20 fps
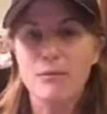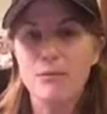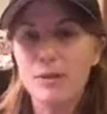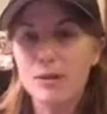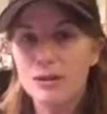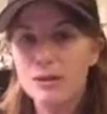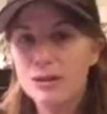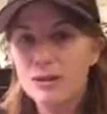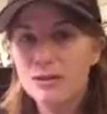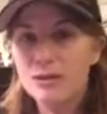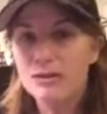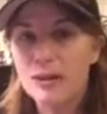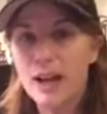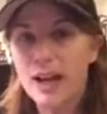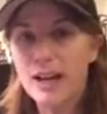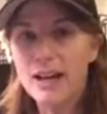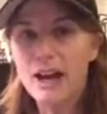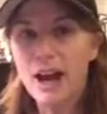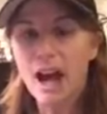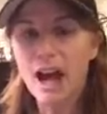woohoo,
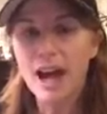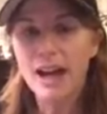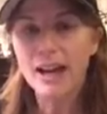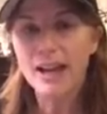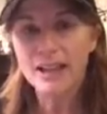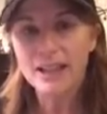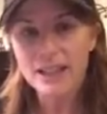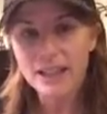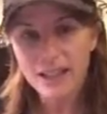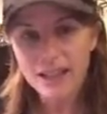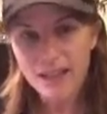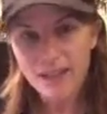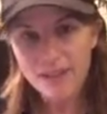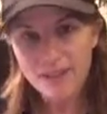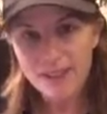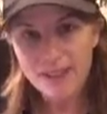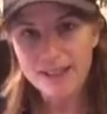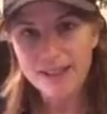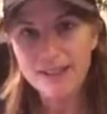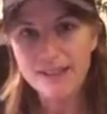flying high, and then I have
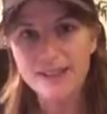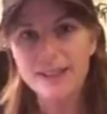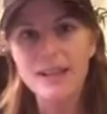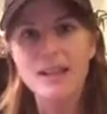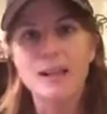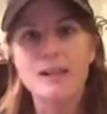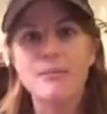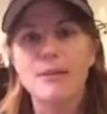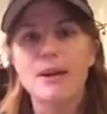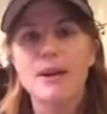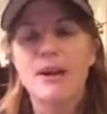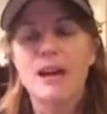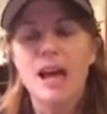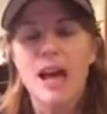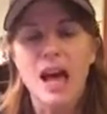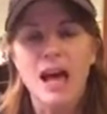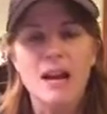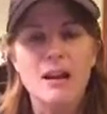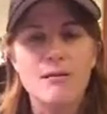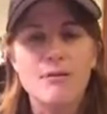this dip,
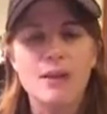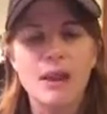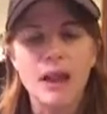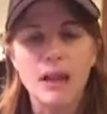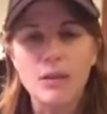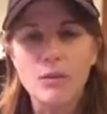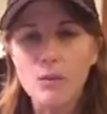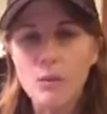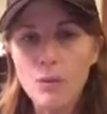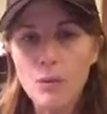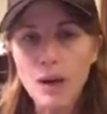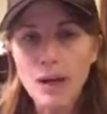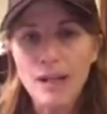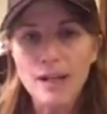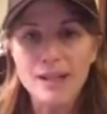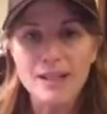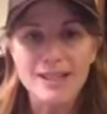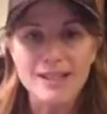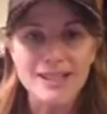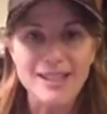and I'm like, what
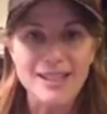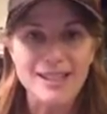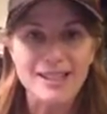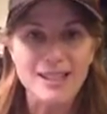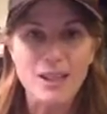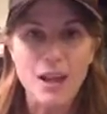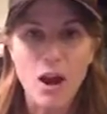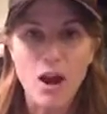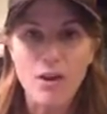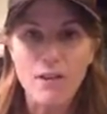is this